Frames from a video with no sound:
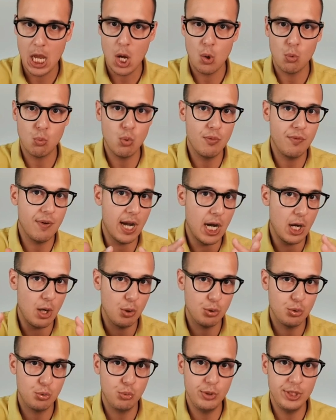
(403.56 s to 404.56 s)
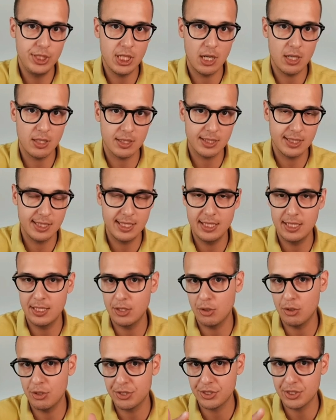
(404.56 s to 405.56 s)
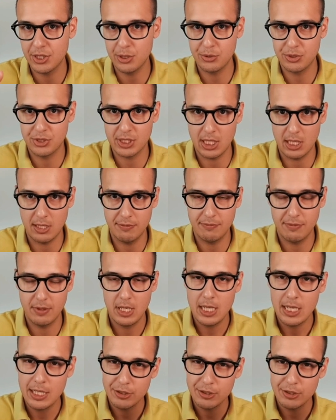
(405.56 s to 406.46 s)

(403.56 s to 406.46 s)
without retargeting or so stuff.